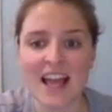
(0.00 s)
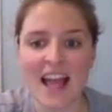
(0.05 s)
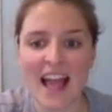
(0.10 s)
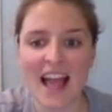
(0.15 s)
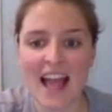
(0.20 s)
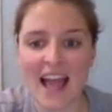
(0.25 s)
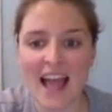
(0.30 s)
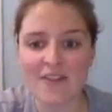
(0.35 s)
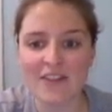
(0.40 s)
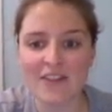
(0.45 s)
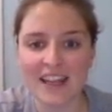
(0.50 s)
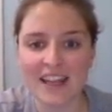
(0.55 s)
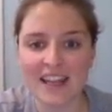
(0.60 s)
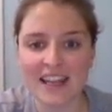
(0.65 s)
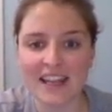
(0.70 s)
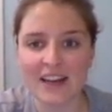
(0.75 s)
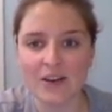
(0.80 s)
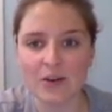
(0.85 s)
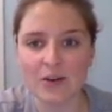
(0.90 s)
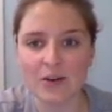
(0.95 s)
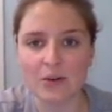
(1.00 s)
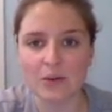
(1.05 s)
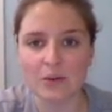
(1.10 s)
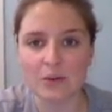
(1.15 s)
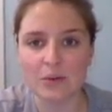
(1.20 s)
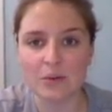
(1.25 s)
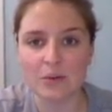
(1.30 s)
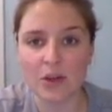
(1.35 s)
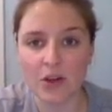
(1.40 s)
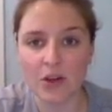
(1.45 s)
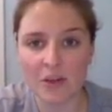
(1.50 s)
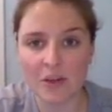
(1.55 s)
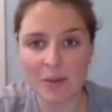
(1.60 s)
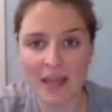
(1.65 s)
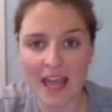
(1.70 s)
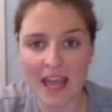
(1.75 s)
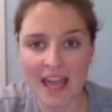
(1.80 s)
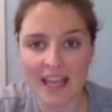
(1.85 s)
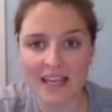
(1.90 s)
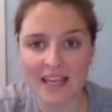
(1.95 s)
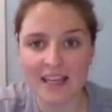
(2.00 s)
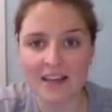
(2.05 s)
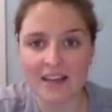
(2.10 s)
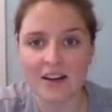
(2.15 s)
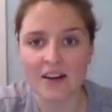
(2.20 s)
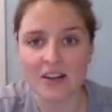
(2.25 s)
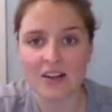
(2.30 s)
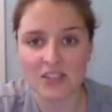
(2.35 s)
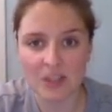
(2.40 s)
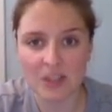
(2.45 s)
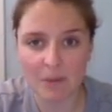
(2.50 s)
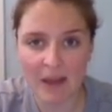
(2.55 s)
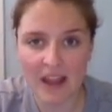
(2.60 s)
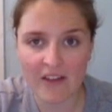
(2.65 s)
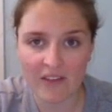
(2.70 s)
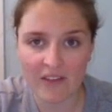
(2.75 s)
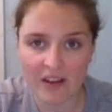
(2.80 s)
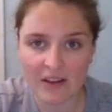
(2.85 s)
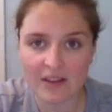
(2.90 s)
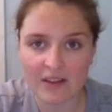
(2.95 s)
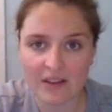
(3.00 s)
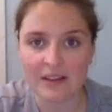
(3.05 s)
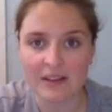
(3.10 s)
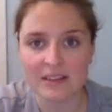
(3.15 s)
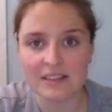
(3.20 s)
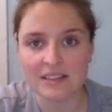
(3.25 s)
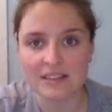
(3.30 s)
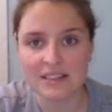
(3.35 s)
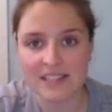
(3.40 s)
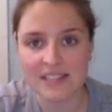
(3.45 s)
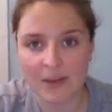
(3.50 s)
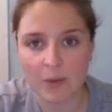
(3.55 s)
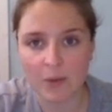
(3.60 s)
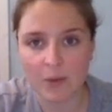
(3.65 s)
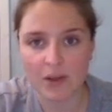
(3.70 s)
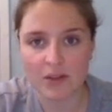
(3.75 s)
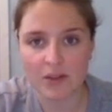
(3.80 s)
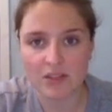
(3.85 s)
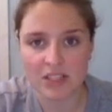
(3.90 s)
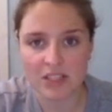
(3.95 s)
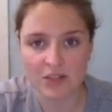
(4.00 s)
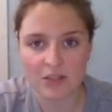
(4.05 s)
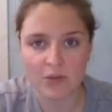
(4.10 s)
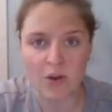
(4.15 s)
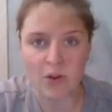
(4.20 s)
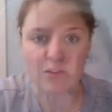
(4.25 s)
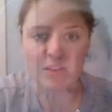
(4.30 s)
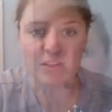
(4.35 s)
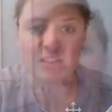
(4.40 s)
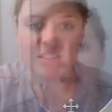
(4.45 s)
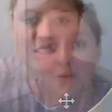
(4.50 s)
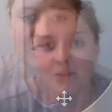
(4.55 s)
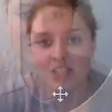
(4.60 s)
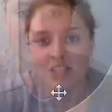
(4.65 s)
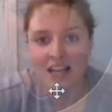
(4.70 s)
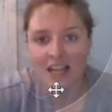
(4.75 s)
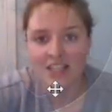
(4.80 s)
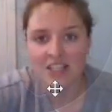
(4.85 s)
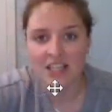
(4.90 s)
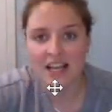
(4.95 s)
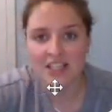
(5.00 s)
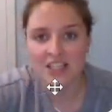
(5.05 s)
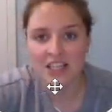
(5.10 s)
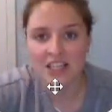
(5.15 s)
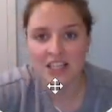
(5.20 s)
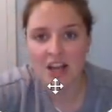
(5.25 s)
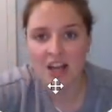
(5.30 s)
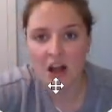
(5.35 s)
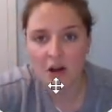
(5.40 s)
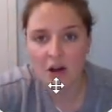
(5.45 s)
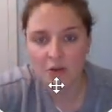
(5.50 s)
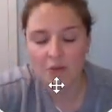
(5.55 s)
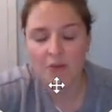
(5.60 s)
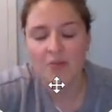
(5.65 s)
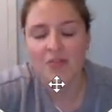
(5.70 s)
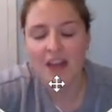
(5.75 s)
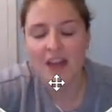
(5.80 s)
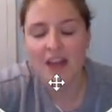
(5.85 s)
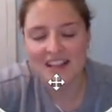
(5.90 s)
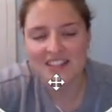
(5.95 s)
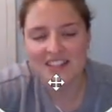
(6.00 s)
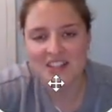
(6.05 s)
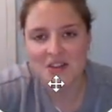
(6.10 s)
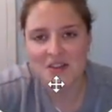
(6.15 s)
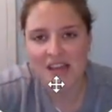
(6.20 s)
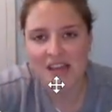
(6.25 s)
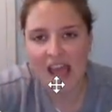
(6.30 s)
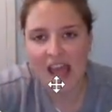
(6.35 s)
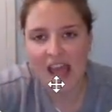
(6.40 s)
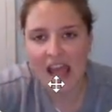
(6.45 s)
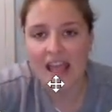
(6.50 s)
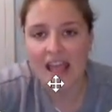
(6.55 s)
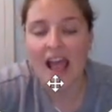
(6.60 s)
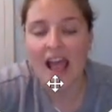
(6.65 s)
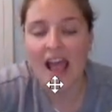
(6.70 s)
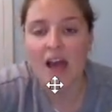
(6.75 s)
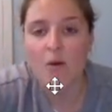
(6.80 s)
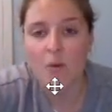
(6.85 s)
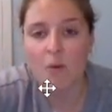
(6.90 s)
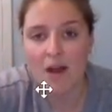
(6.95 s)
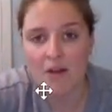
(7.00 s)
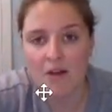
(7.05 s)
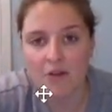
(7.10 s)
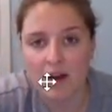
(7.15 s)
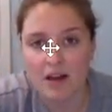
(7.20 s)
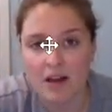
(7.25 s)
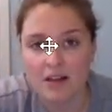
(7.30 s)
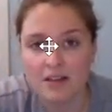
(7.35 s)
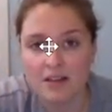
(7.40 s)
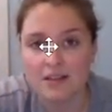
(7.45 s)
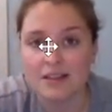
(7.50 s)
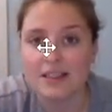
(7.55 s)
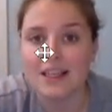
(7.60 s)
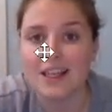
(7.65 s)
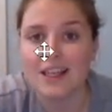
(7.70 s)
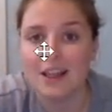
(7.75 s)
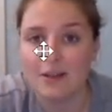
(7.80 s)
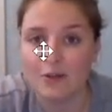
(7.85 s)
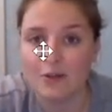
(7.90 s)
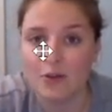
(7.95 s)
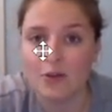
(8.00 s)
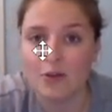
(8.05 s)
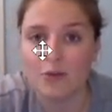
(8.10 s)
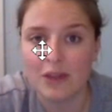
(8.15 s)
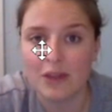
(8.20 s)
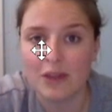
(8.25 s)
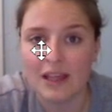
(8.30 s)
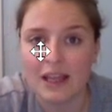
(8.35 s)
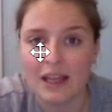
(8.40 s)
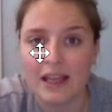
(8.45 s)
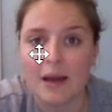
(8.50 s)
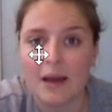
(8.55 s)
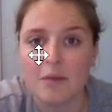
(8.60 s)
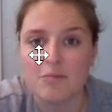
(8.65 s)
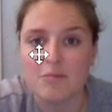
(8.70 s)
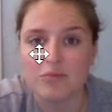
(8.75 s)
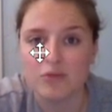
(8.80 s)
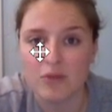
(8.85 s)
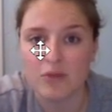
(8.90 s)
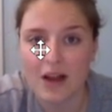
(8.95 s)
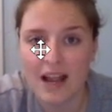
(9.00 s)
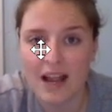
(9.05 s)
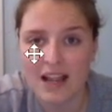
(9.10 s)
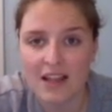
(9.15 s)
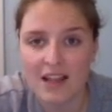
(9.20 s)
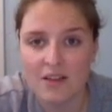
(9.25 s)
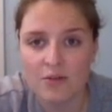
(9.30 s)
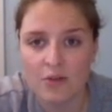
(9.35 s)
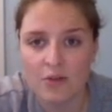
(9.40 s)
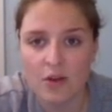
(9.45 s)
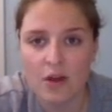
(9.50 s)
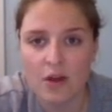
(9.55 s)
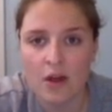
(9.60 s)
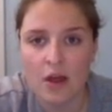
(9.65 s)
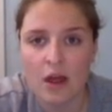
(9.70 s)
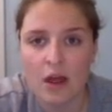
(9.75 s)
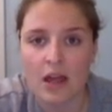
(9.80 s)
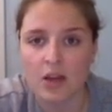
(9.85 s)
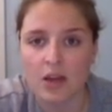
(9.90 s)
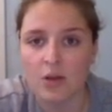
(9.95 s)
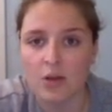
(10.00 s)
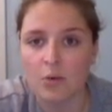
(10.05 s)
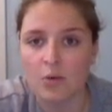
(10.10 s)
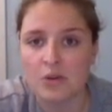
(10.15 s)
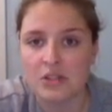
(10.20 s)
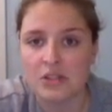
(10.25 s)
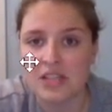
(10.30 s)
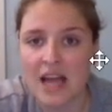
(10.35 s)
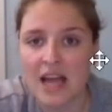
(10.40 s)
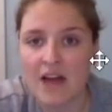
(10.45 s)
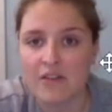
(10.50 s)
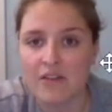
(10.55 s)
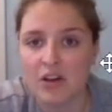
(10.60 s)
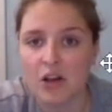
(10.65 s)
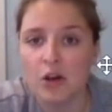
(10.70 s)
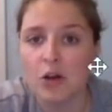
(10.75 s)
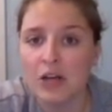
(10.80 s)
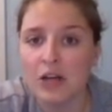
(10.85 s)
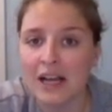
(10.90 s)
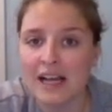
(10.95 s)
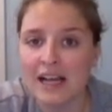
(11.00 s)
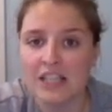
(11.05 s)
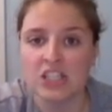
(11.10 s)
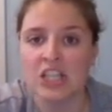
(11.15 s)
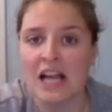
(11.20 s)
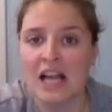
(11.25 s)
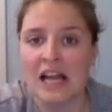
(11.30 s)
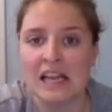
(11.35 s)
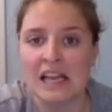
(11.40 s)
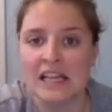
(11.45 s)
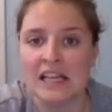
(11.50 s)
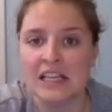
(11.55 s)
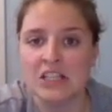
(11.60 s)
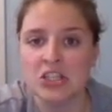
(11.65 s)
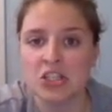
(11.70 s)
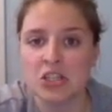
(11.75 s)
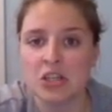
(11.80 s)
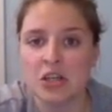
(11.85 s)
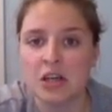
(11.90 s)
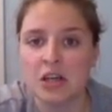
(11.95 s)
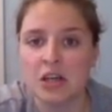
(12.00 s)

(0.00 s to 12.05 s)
have a little look at them again, ask a parent, see what you did wrong. If that was challenging enough, that's okay. However, if you're feeling brave and you want to have a look at a challenge,